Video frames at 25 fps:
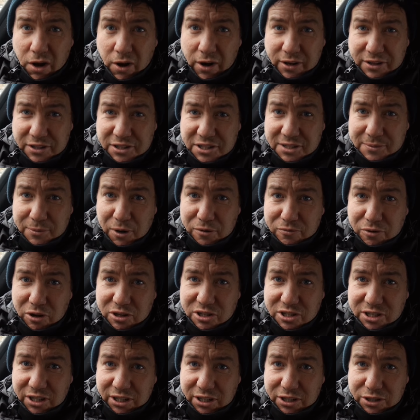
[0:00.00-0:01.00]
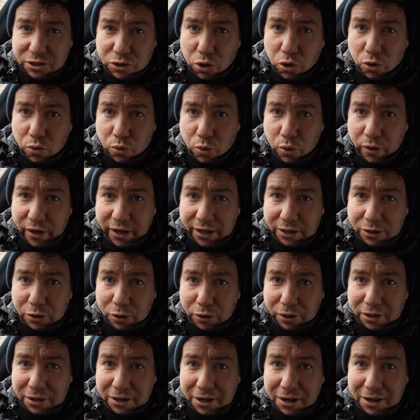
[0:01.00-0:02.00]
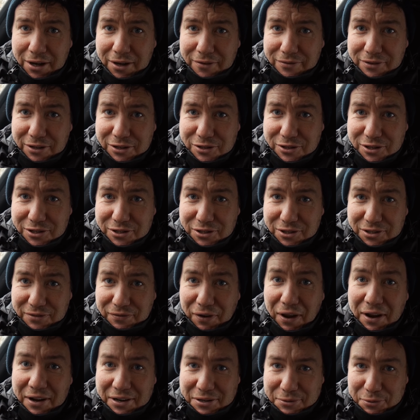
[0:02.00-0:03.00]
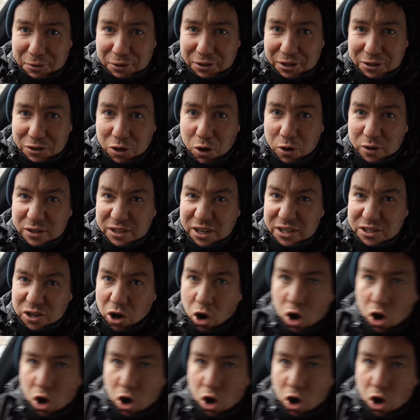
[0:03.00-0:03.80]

All right, this is my rustic dog walking look. I've literally just finished walking the dogs. It's